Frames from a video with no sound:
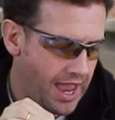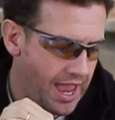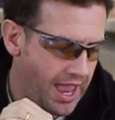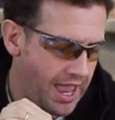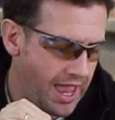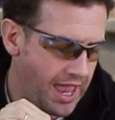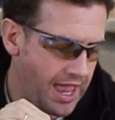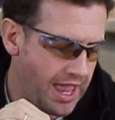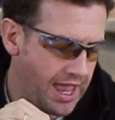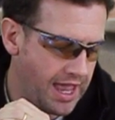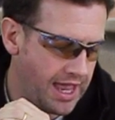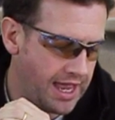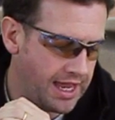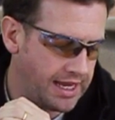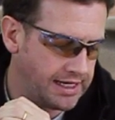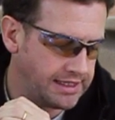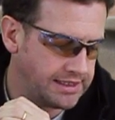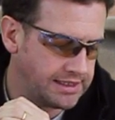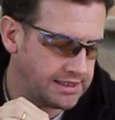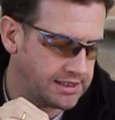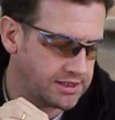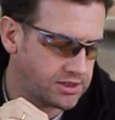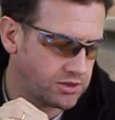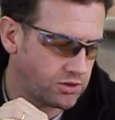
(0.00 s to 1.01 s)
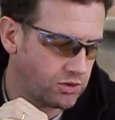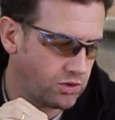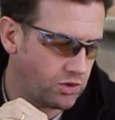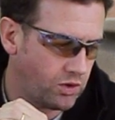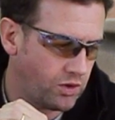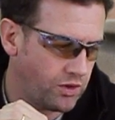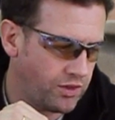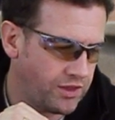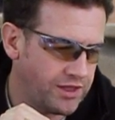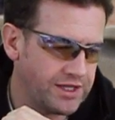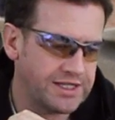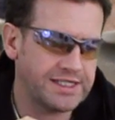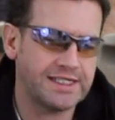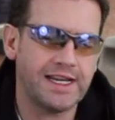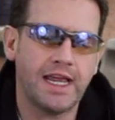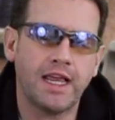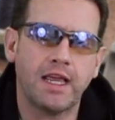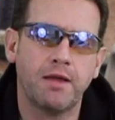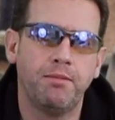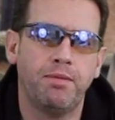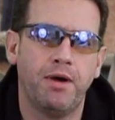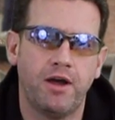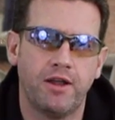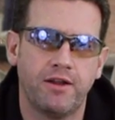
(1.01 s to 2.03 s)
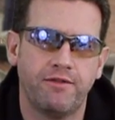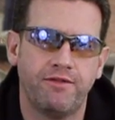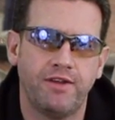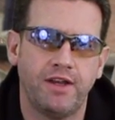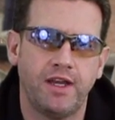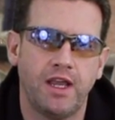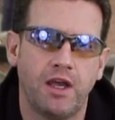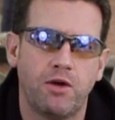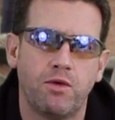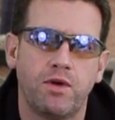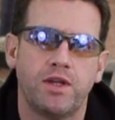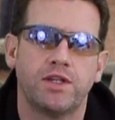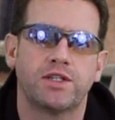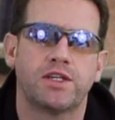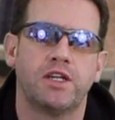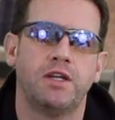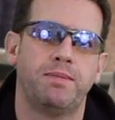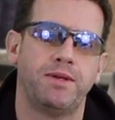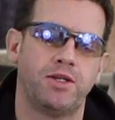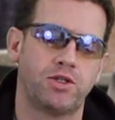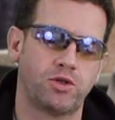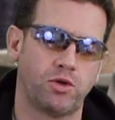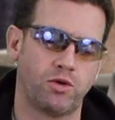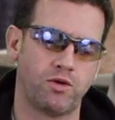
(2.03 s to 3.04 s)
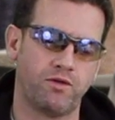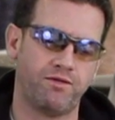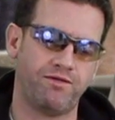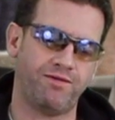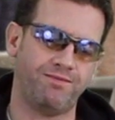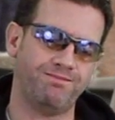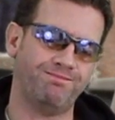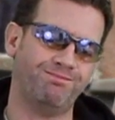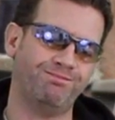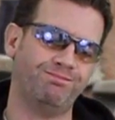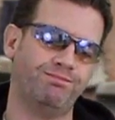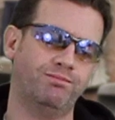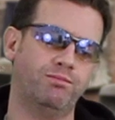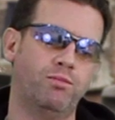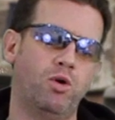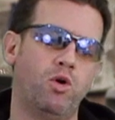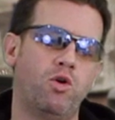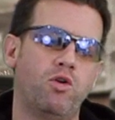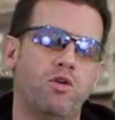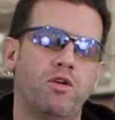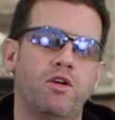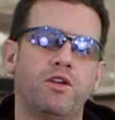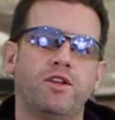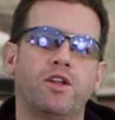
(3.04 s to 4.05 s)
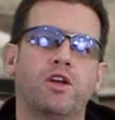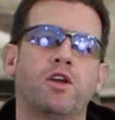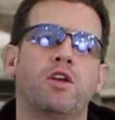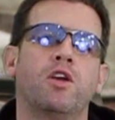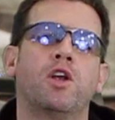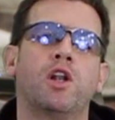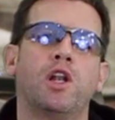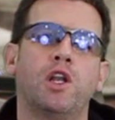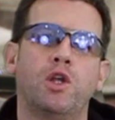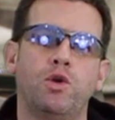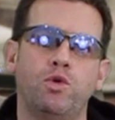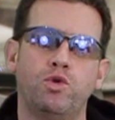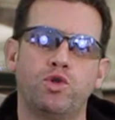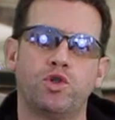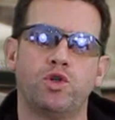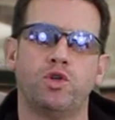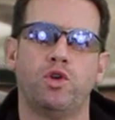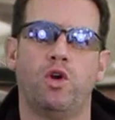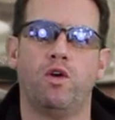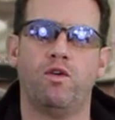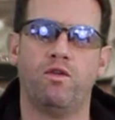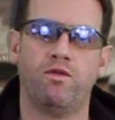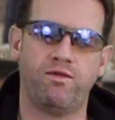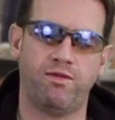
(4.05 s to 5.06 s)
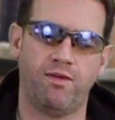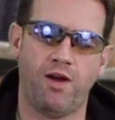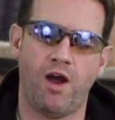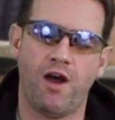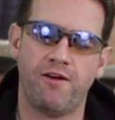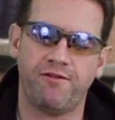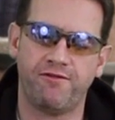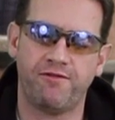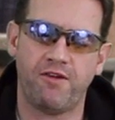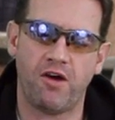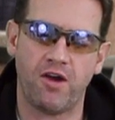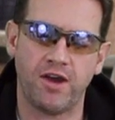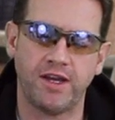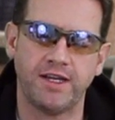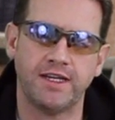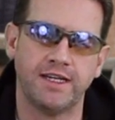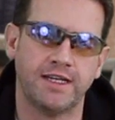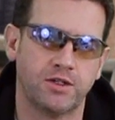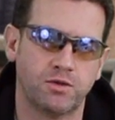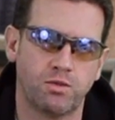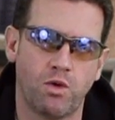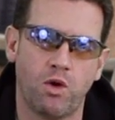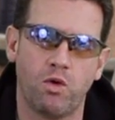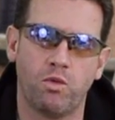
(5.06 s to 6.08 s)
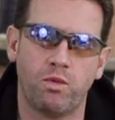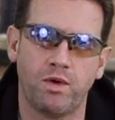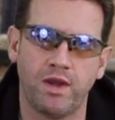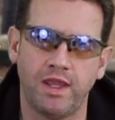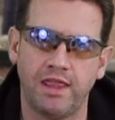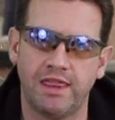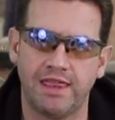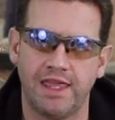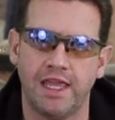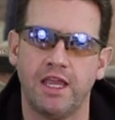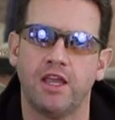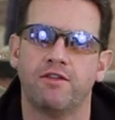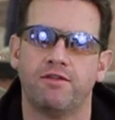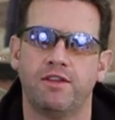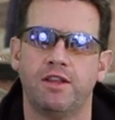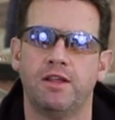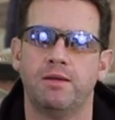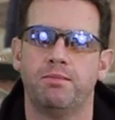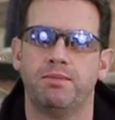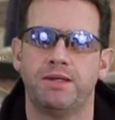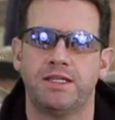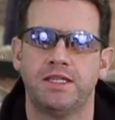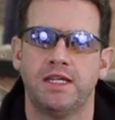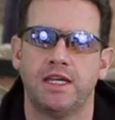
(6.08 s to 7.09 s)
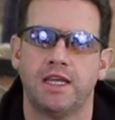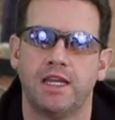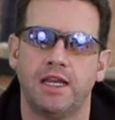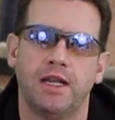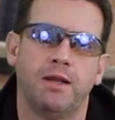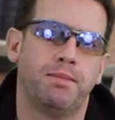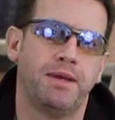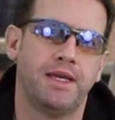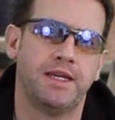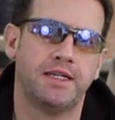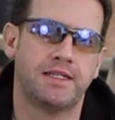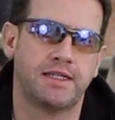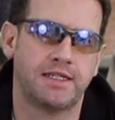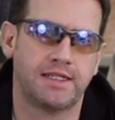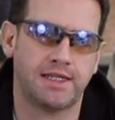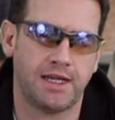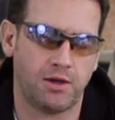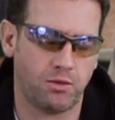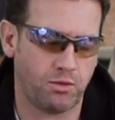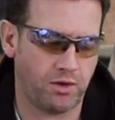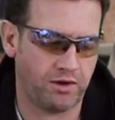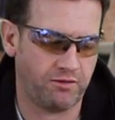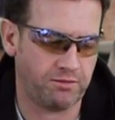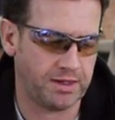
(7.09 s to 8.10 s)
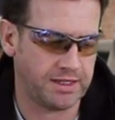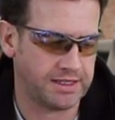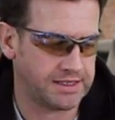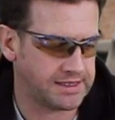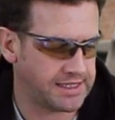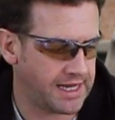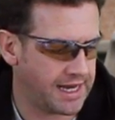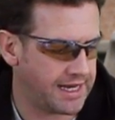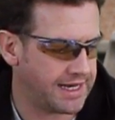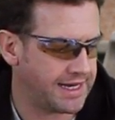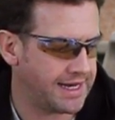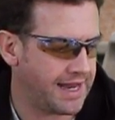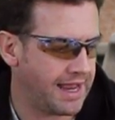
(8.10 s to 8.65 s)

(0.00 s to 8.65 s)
And the second part of the video is going to be sort of more the conclusion of our findings, what we think of the particular pieces that we've been sent.